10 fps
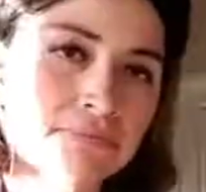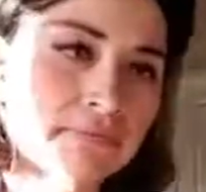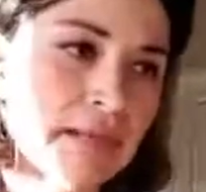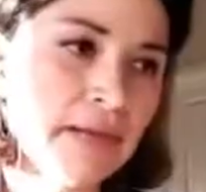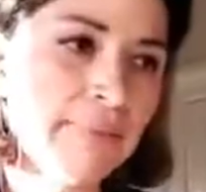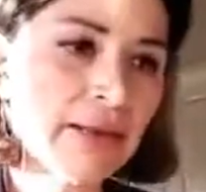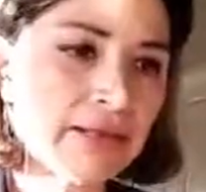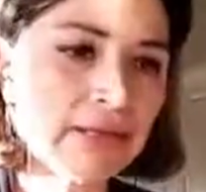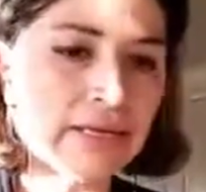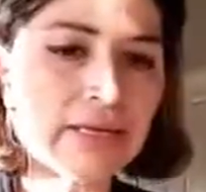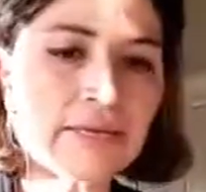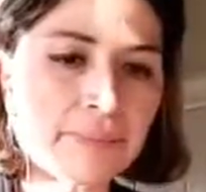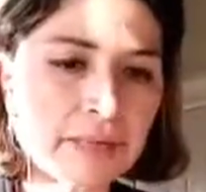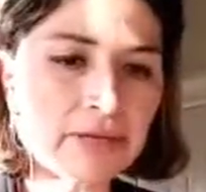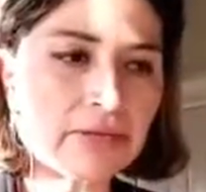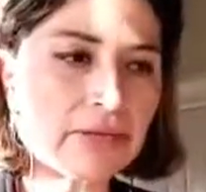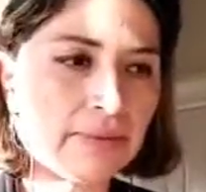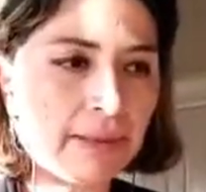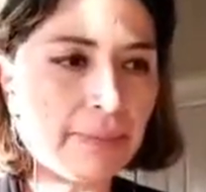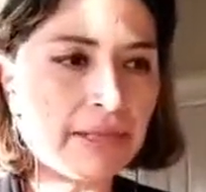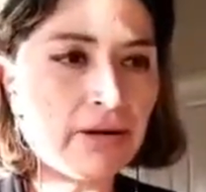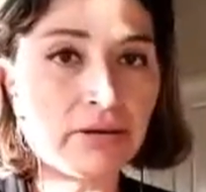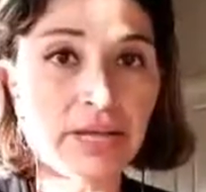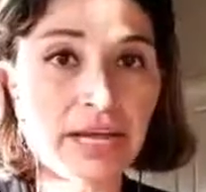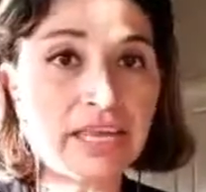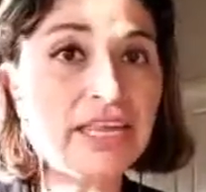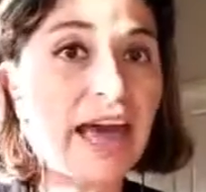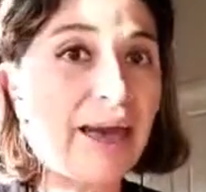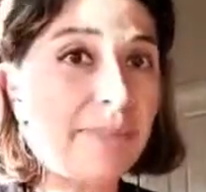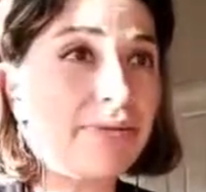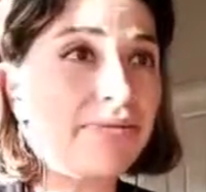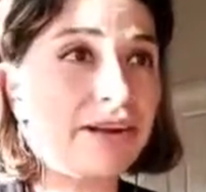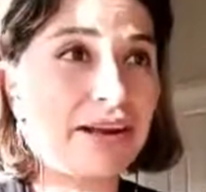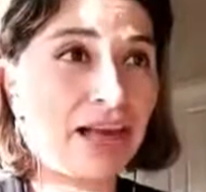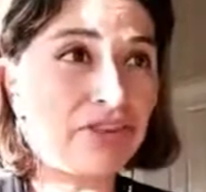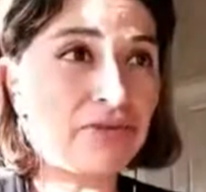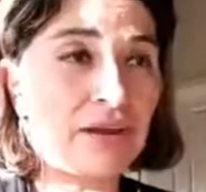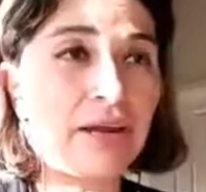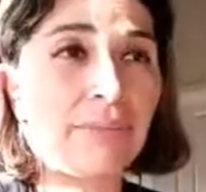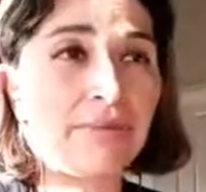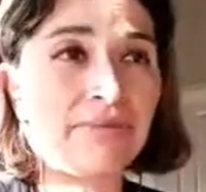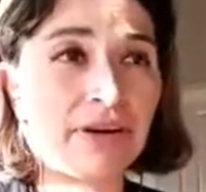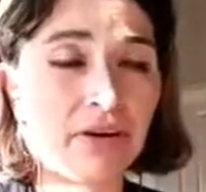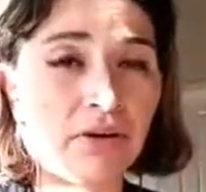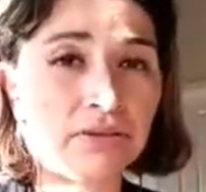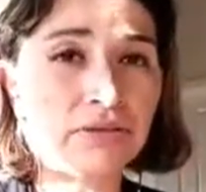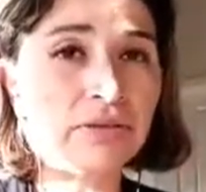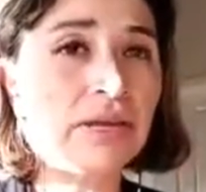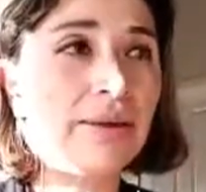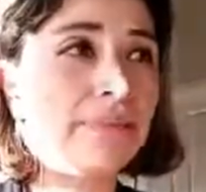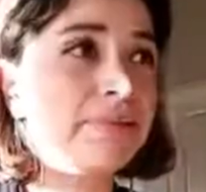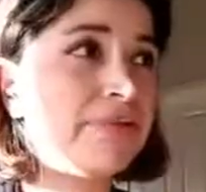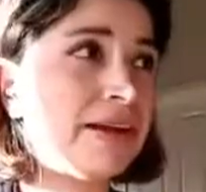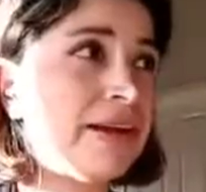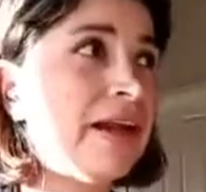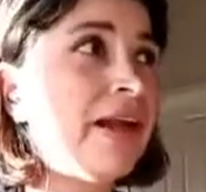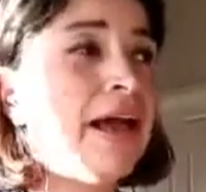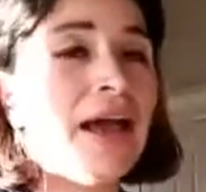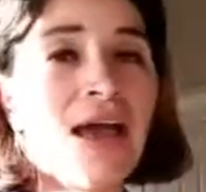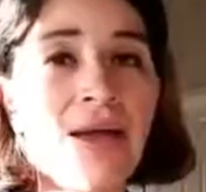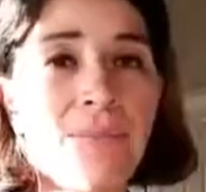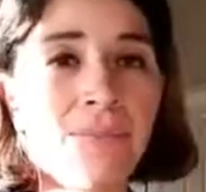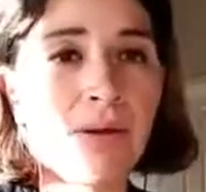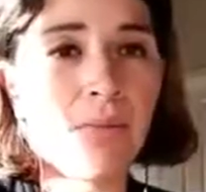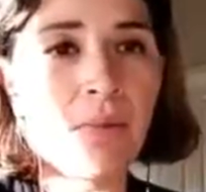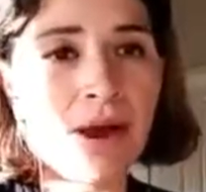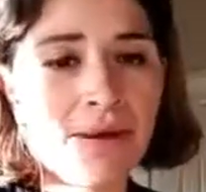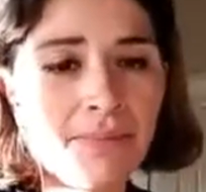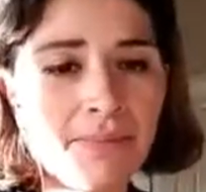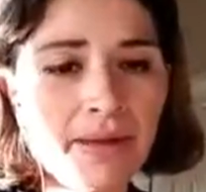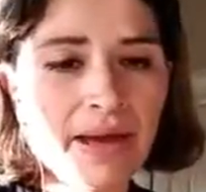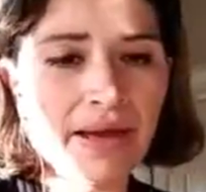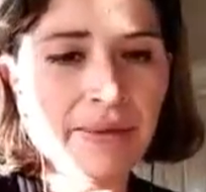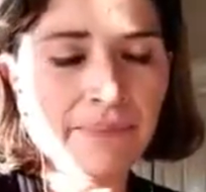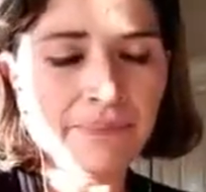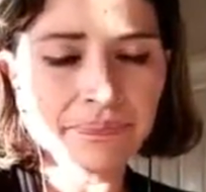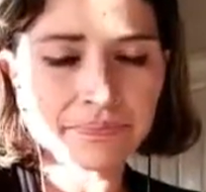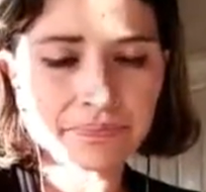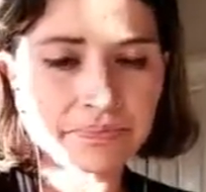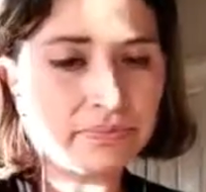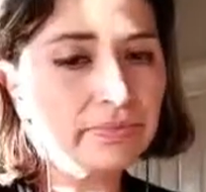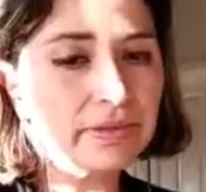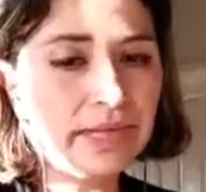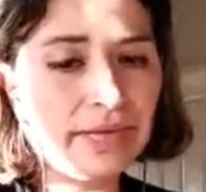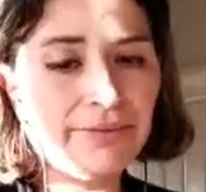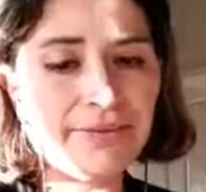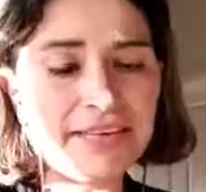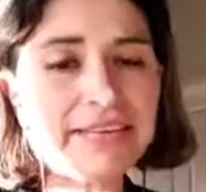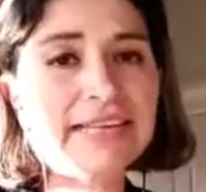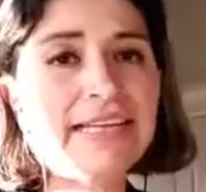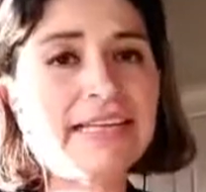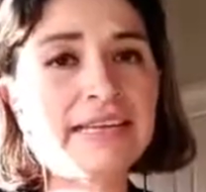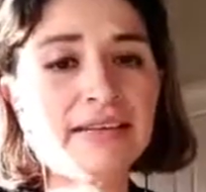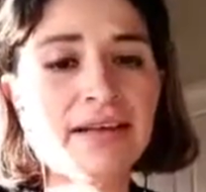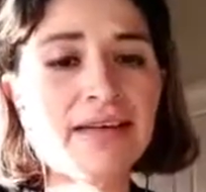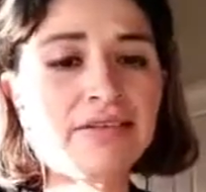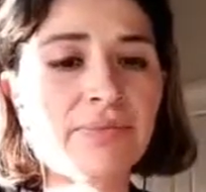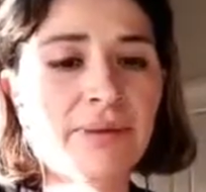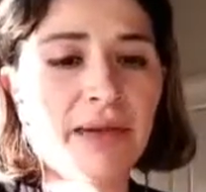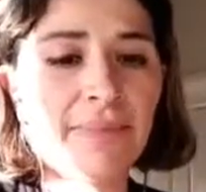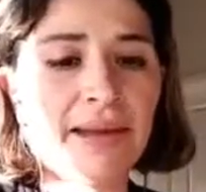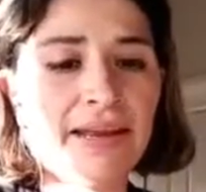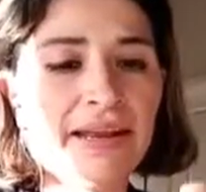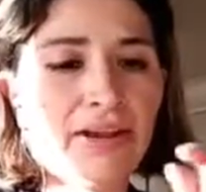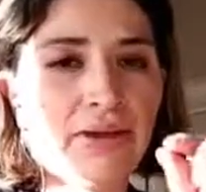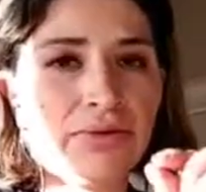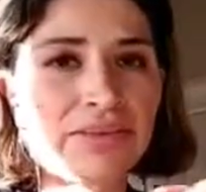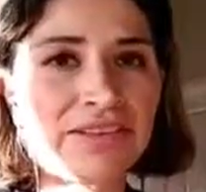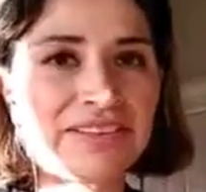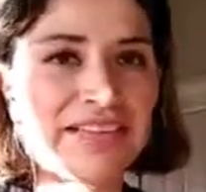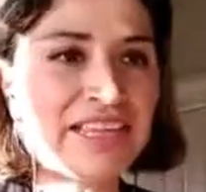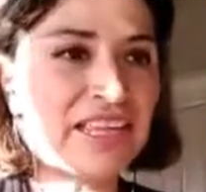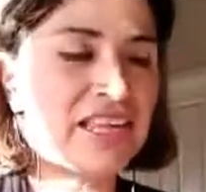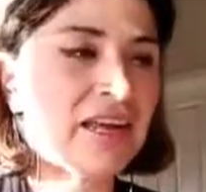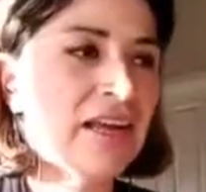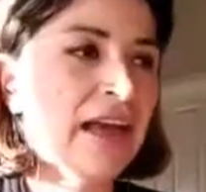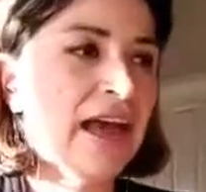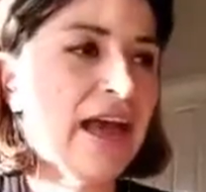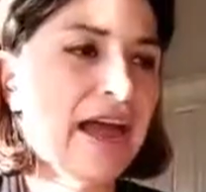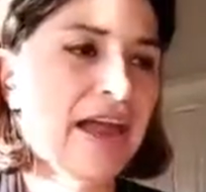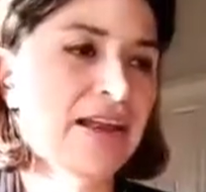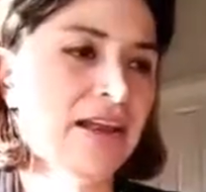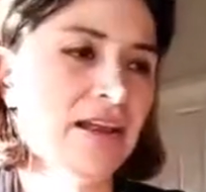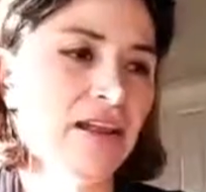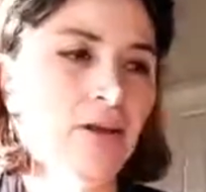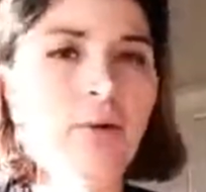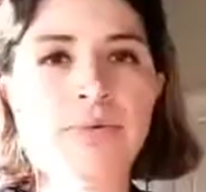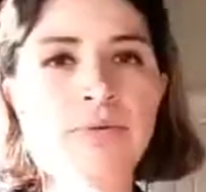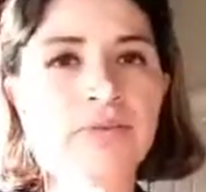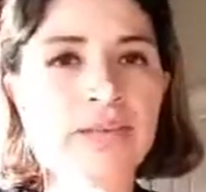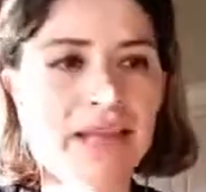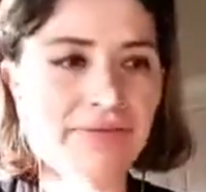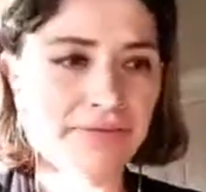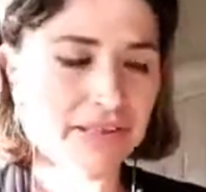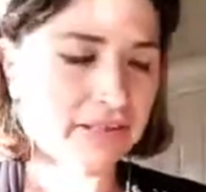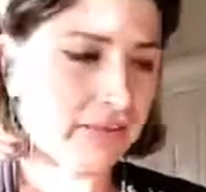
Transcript: Any material, depending on the age. I prefer natural. I prefer cotton. I prefer warm. If it's knitted, it has to be a very close stitch, and obviously that fits the